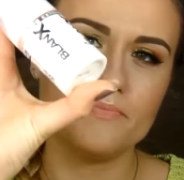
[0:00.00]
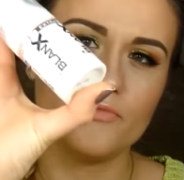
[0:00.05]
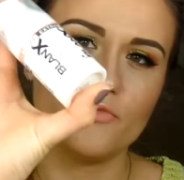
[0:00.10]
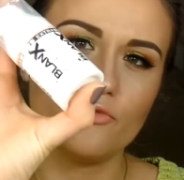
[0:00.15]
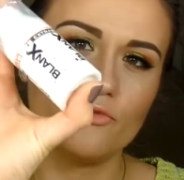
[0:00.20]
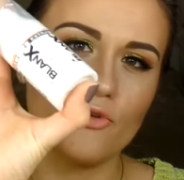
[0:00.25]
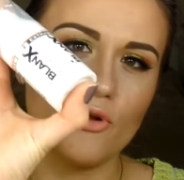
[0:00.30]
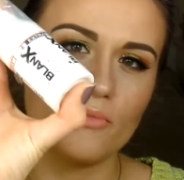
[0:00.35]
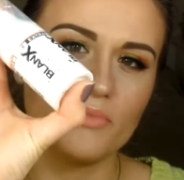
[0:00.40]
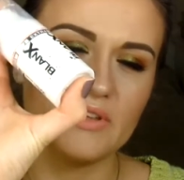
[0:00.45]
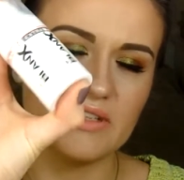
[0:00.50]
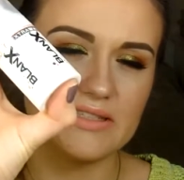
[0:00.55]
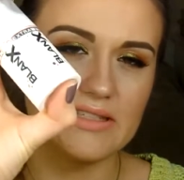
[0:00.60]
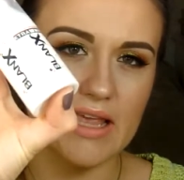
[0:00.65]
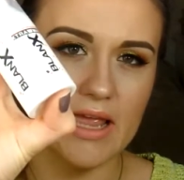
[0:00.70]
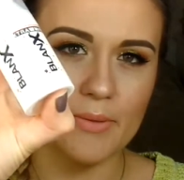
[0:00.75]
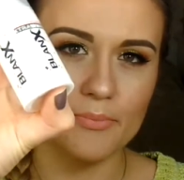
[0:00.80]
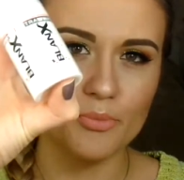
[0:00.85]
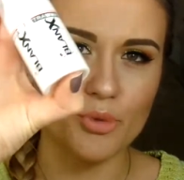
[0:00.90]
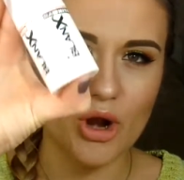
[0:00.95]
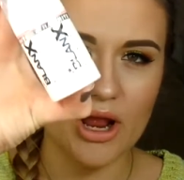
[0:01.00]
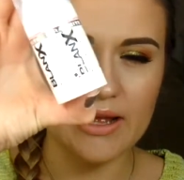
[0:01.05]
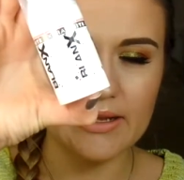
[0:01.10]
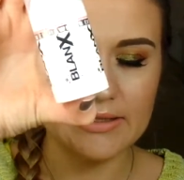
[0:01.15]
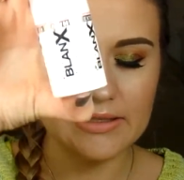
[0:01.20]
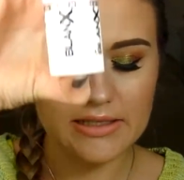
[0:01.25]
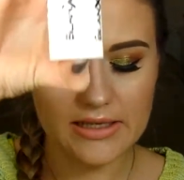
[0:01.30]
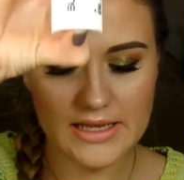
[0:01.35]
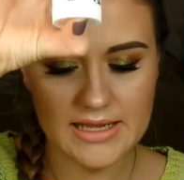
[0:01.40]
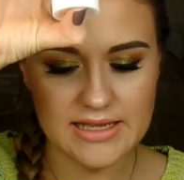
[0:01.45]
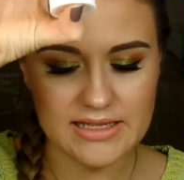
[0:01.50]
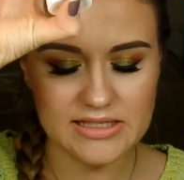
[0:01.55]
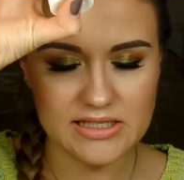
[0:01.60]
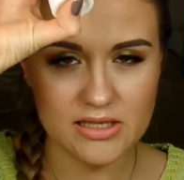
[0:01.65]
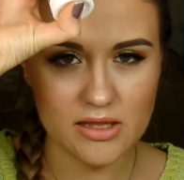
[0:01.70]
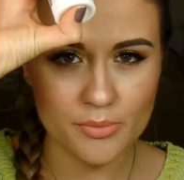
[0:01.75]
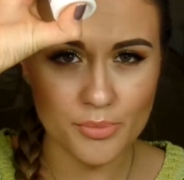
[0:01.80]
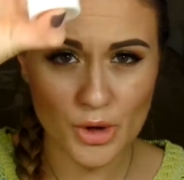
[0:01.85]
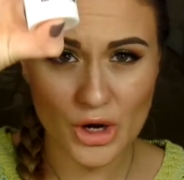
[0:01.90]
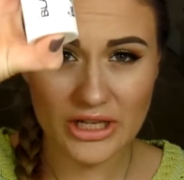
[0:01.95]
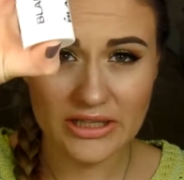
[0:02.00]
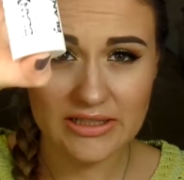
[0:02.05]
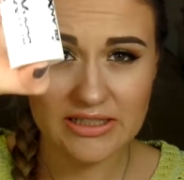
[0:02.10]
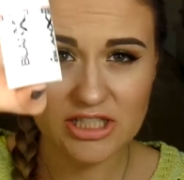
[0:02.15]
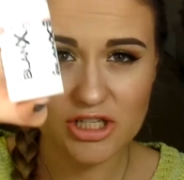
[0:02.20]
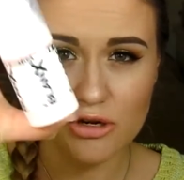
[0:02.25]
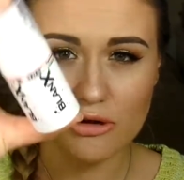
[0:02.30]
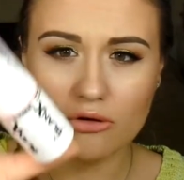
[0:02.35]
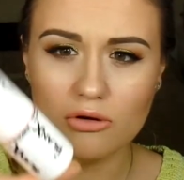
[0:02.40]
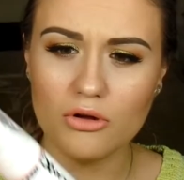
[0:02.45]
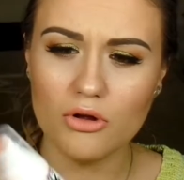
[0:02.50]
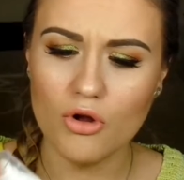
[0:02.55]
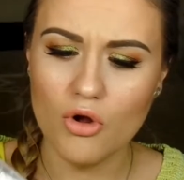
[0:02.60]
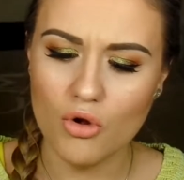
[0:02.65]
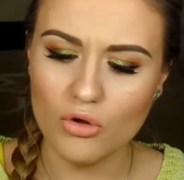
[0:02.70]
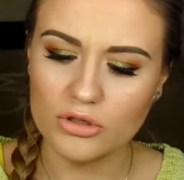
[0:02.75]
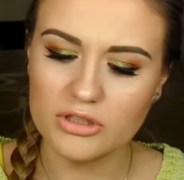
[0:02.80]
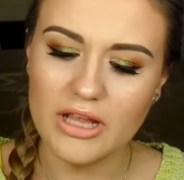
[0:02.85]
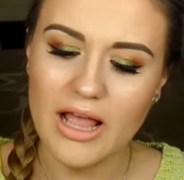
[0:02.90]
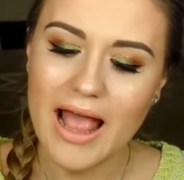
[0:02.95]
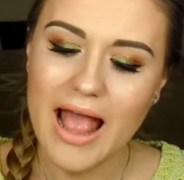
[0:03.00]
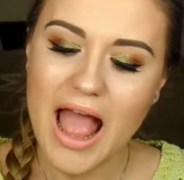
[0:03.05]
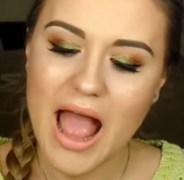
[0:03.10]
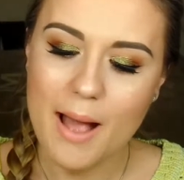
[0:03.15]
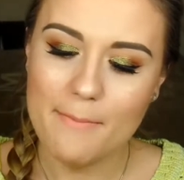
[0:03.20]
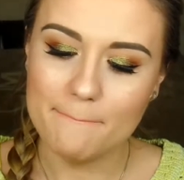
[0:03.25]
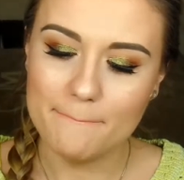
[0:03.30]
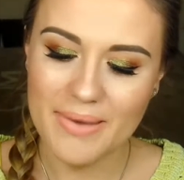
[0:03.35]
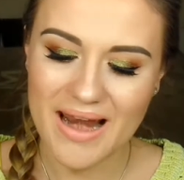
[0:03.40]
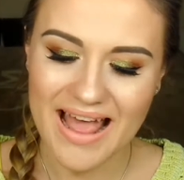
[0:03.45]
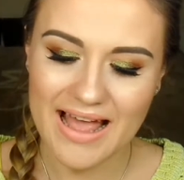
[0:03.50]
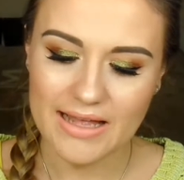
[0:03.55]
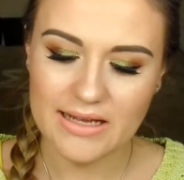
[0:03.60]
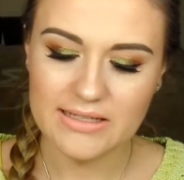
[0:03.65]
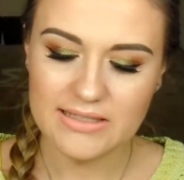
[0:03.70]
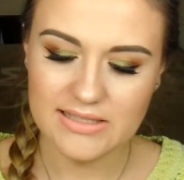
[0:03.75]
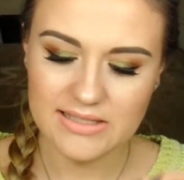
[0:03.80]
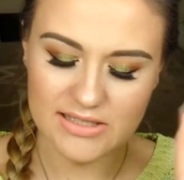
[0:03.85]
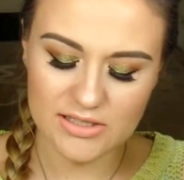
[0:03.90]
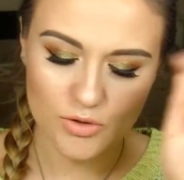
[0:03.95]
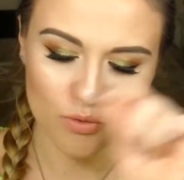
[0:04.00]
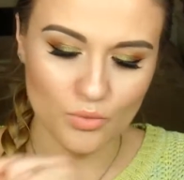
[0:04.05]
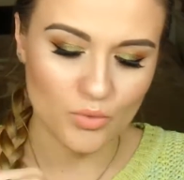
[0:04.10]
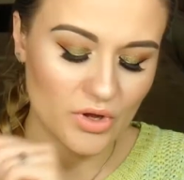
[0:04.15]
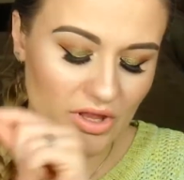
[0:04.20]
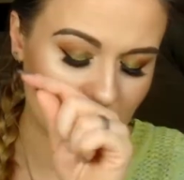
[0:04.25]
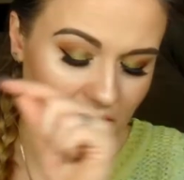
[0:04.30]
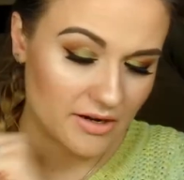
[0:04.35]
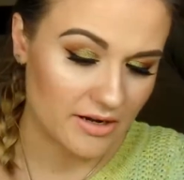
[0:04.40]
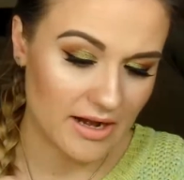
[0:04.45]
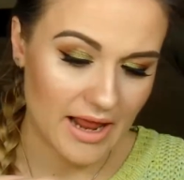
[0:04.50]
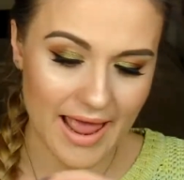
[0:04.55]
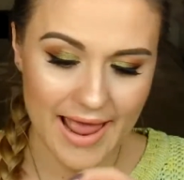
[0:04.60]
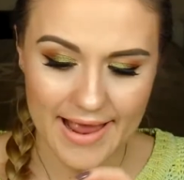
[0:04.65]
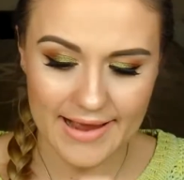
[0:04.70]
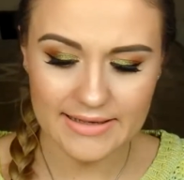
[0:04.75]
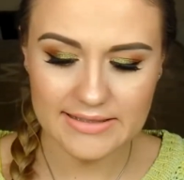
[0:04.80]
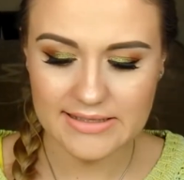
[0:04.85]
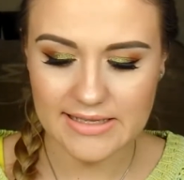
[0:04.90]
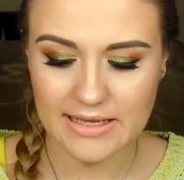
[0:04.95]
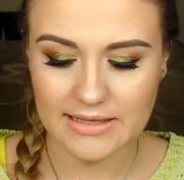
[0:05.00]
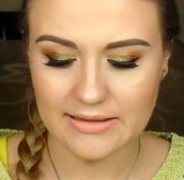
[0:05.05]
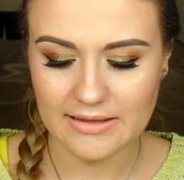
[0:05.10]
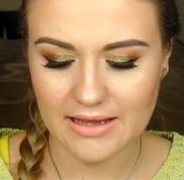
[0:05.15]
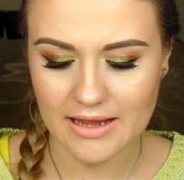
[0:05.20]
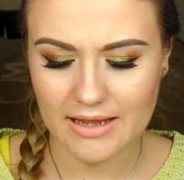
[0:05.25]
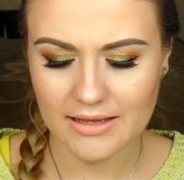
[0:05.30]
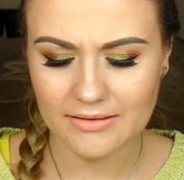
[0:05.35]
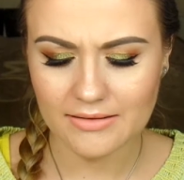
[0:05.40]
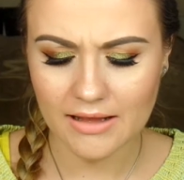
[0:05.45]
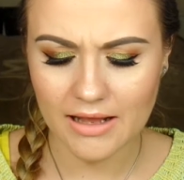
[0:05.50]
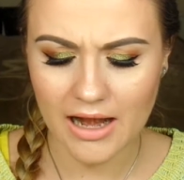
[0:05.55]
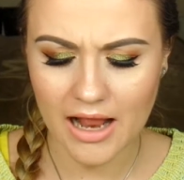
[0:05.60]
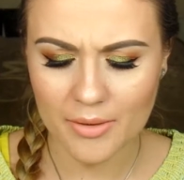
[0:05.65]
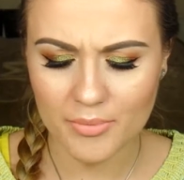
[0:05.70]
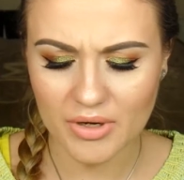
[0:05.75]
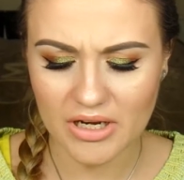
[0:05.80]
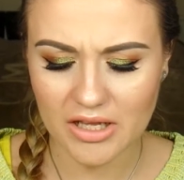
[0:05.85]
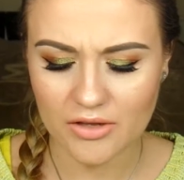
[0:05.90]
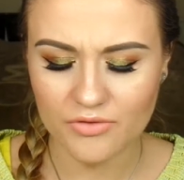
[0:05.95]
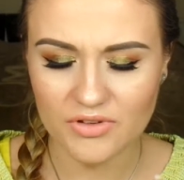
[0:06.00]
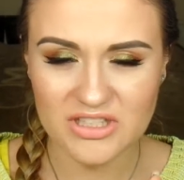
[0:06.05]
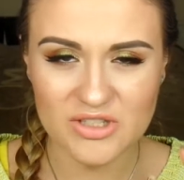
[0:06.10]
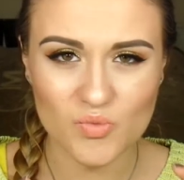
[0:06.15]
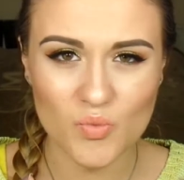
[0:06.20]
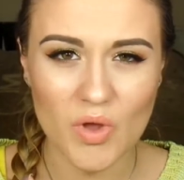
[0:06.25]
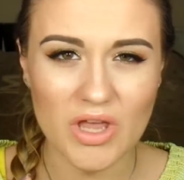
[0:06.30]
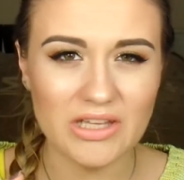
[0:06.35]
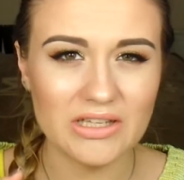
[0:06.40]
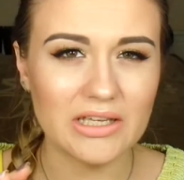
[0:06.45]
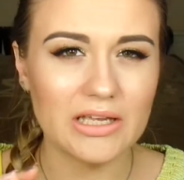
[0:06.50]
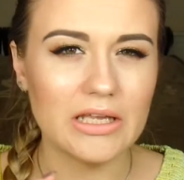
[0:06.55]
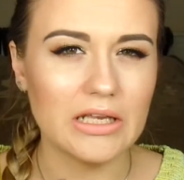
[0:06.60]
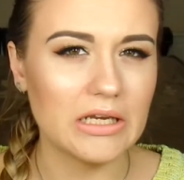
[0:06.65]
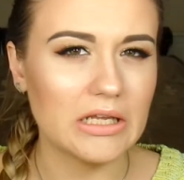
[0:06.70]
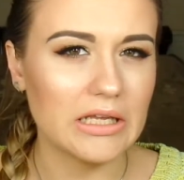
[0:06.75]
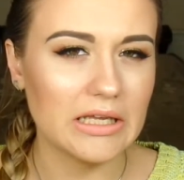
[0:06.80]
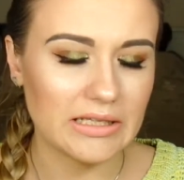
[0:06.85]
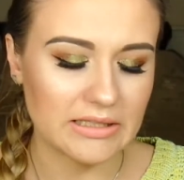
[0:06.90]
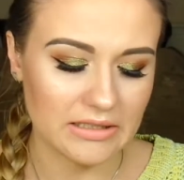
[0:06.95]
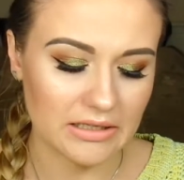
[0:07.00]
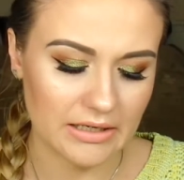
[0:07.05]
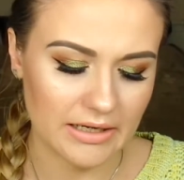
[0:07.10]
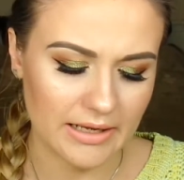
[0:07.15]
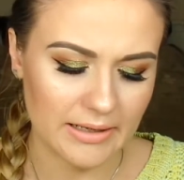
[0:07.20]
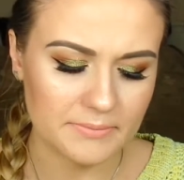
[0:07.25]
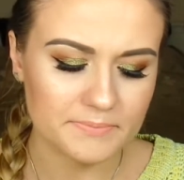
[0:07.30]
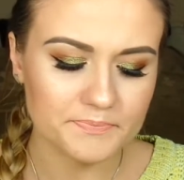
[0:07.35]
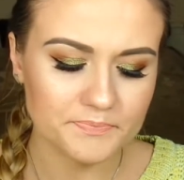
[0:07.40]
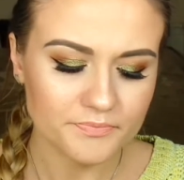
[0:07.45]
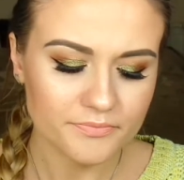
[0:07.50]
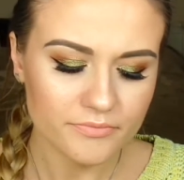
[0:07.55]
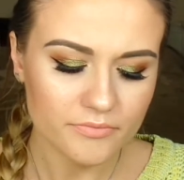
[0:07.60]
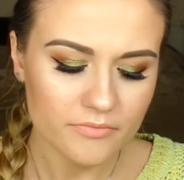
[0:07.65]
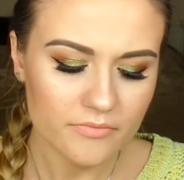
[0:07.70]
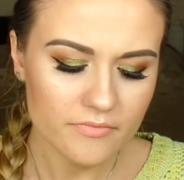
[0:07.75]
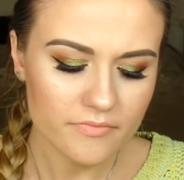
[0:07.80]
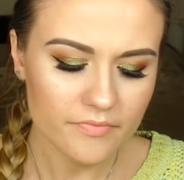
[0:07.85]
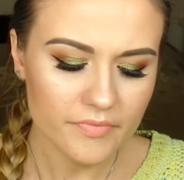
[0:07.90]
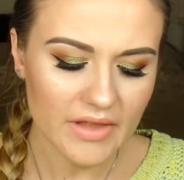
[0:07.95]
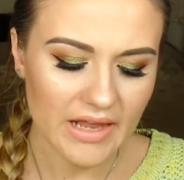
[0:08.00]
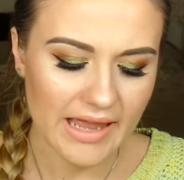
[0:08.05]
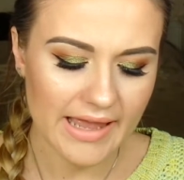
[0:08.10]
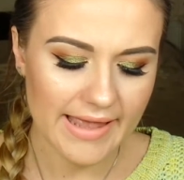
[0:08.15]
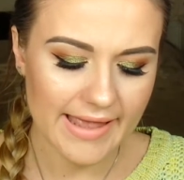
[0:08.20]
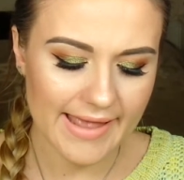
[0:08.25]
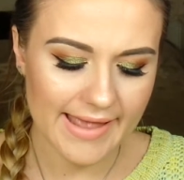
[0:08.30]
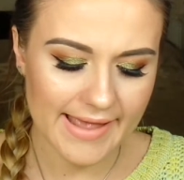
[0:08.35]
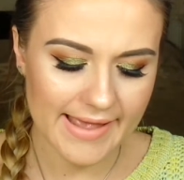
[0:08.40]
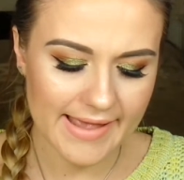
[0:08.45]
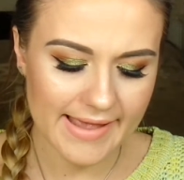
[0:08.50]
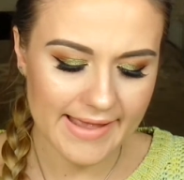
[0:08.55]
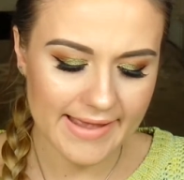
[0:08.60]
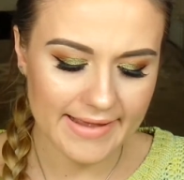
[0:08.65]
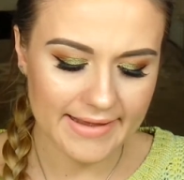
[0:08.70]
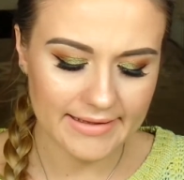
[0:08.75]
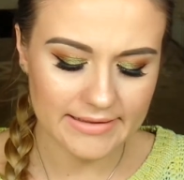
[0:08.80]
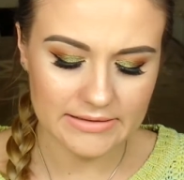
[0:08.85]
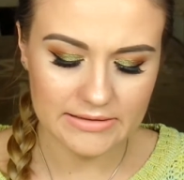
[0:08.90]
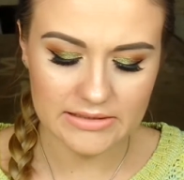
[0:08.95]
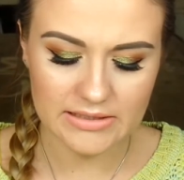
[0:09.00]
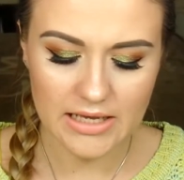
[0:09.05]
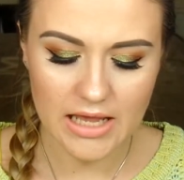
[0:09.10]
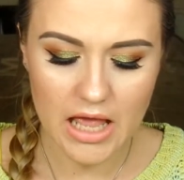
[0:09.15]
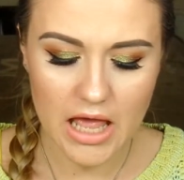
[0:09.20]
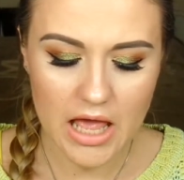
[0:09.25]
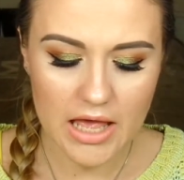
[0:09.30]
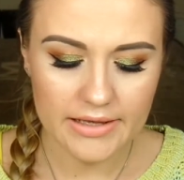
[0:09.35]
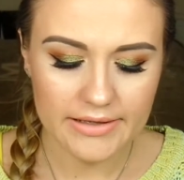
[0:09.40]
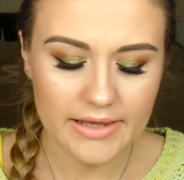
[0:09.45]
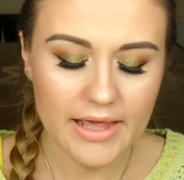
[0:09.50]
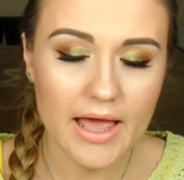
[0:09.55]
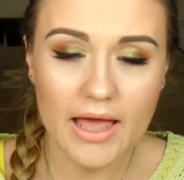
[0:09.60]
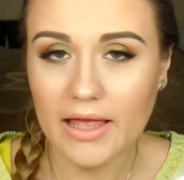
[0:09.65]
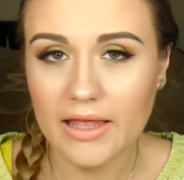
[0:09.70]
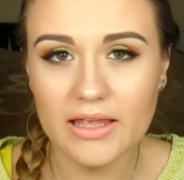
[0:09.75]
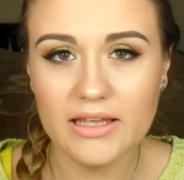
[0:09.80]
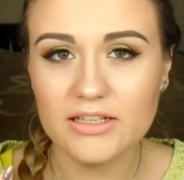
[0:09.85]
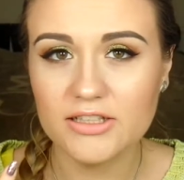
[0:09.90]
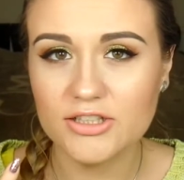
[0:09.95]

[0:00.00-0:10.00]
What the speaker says: from the same brand. The brand is called Blanks with an X at the end, and I believe it's made in Italy. And yeah,